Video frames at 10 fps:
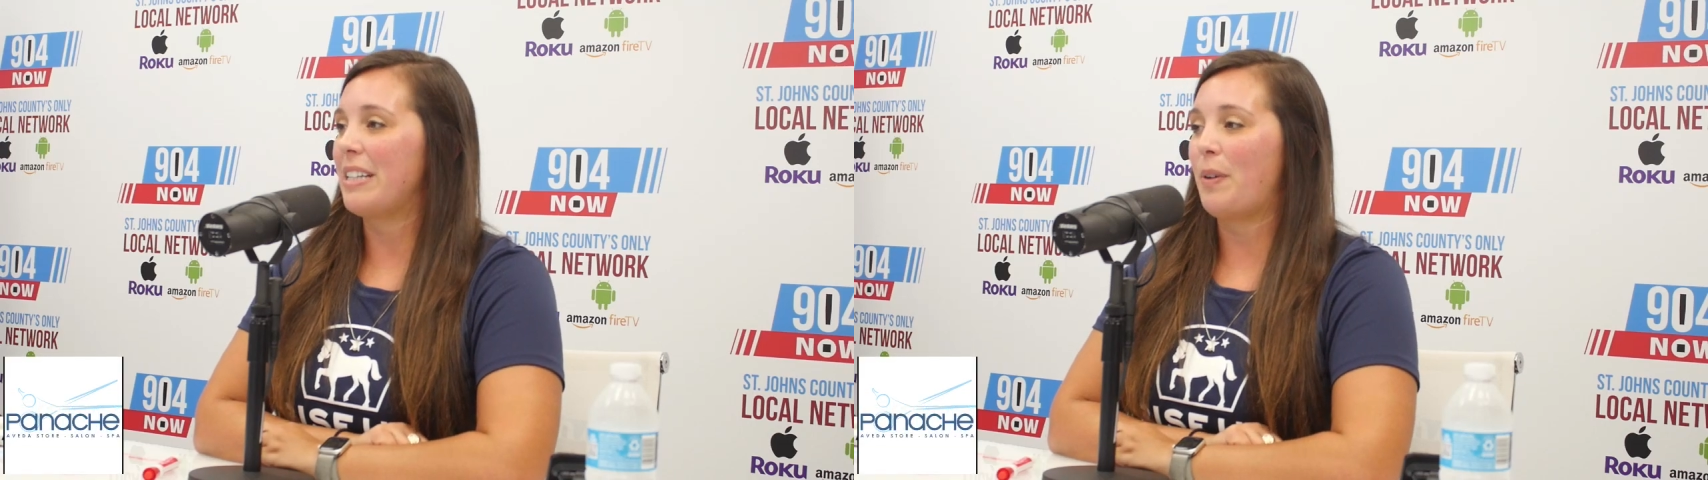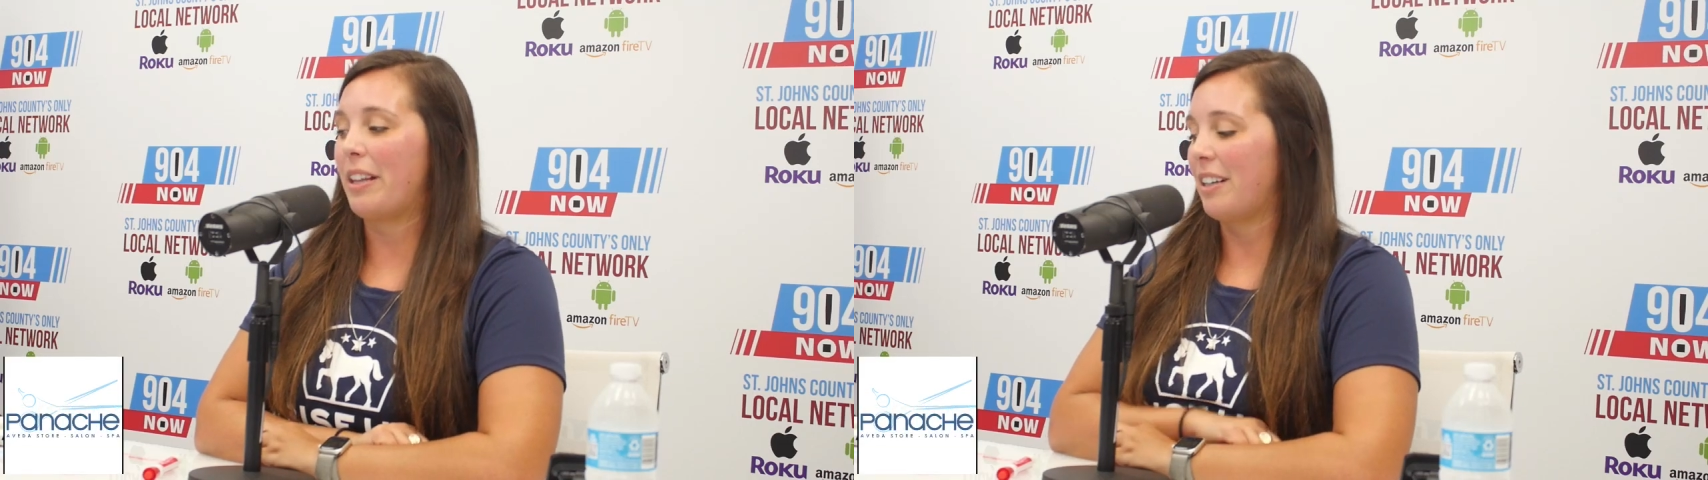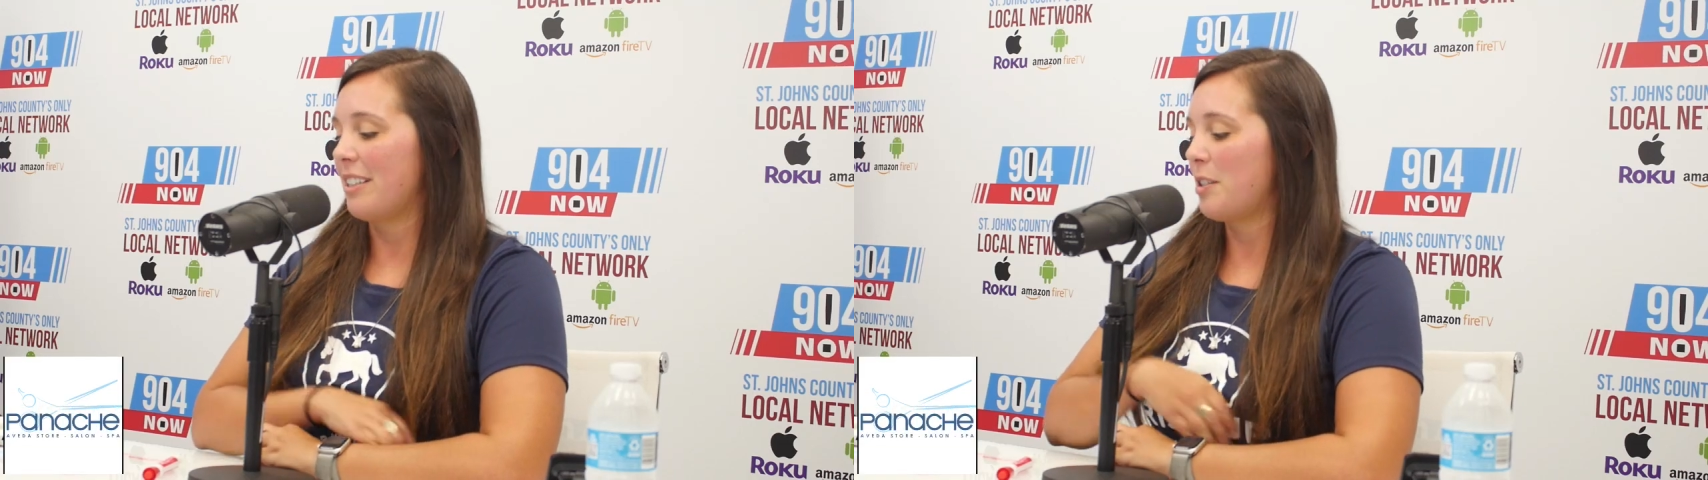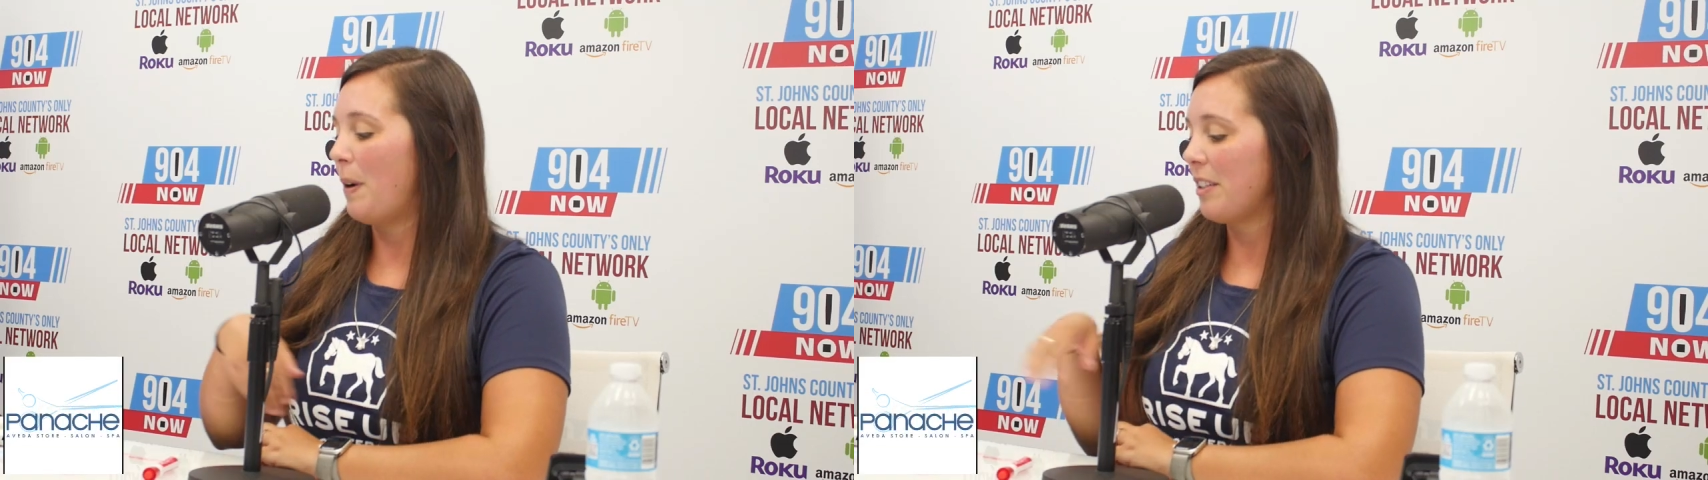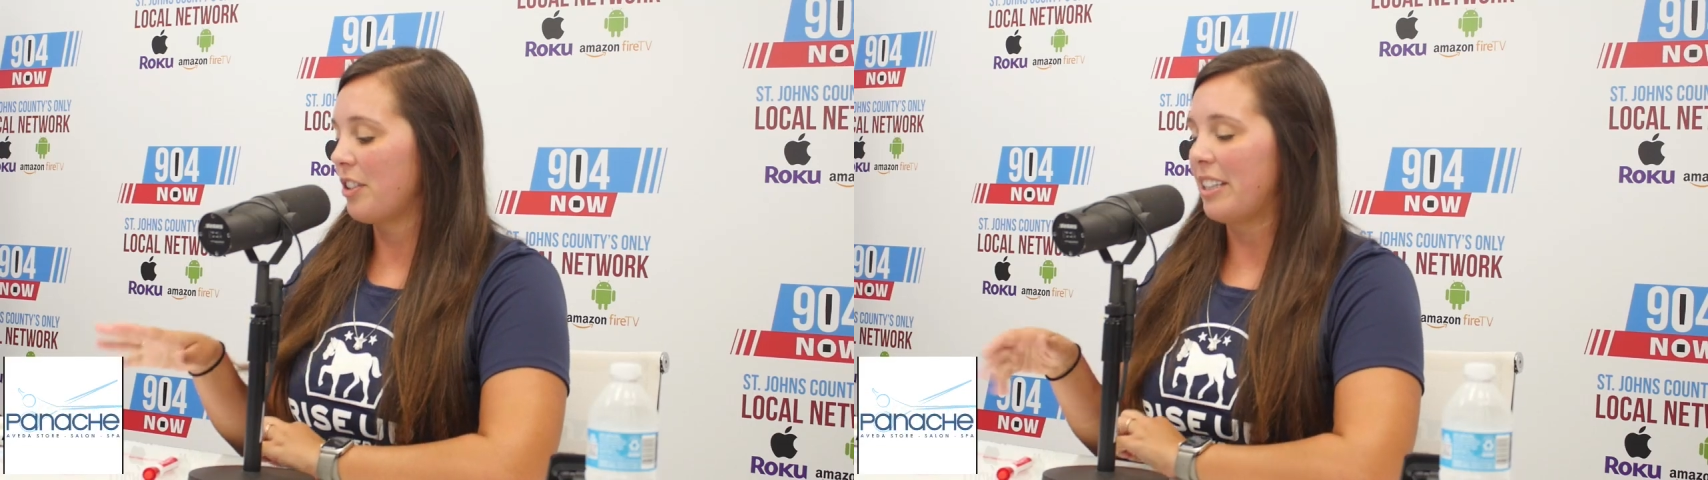whether it's
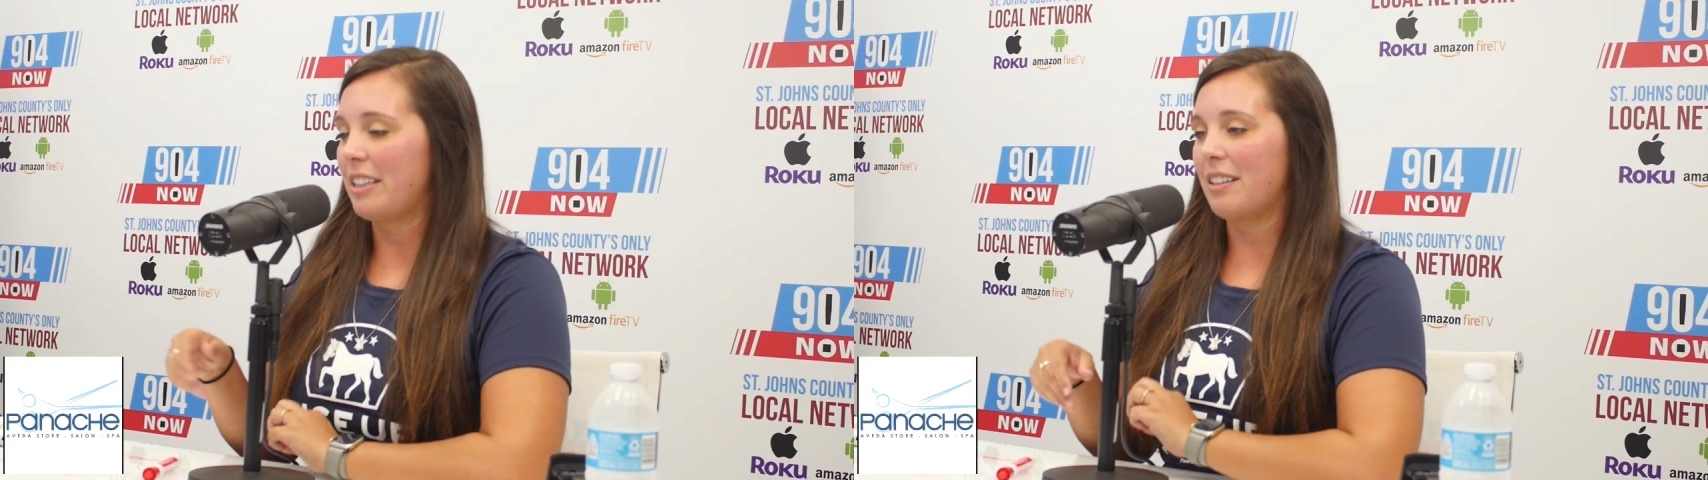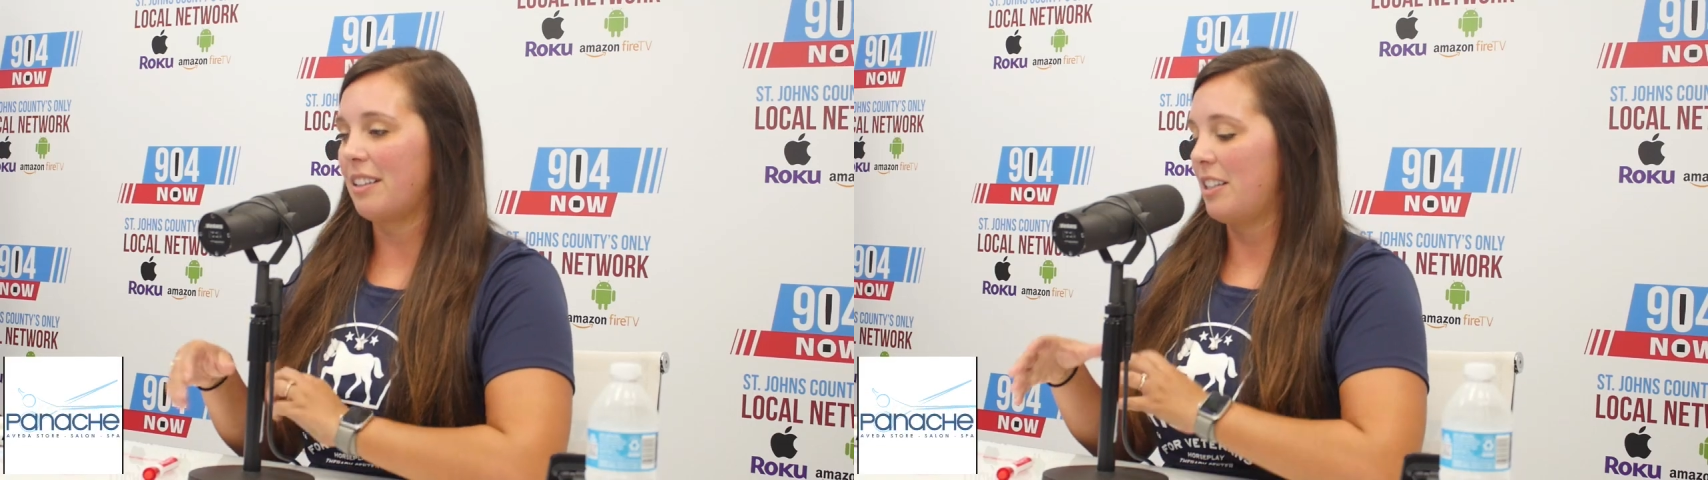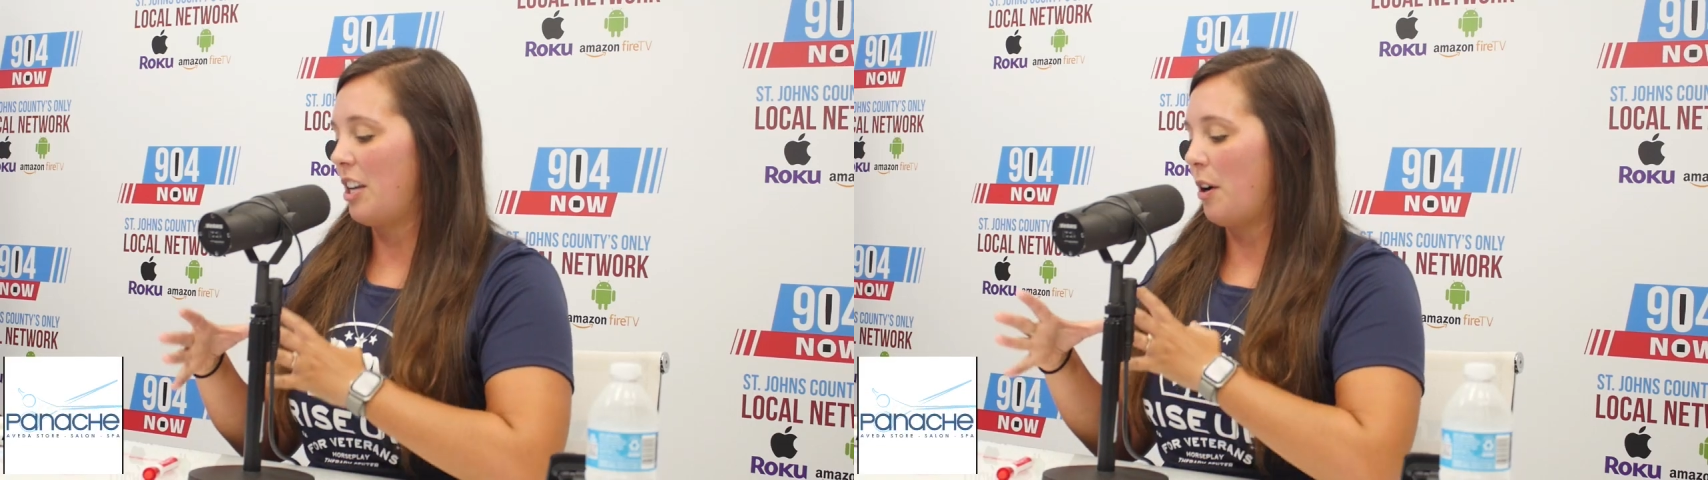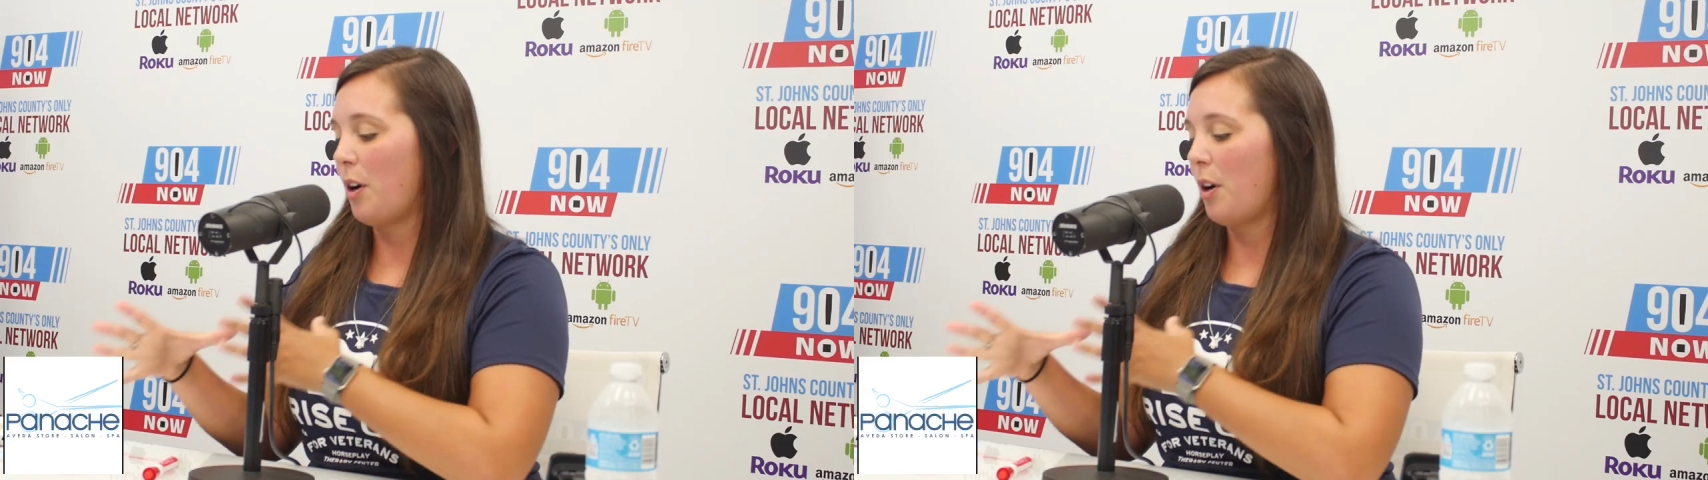sponsoring, you know,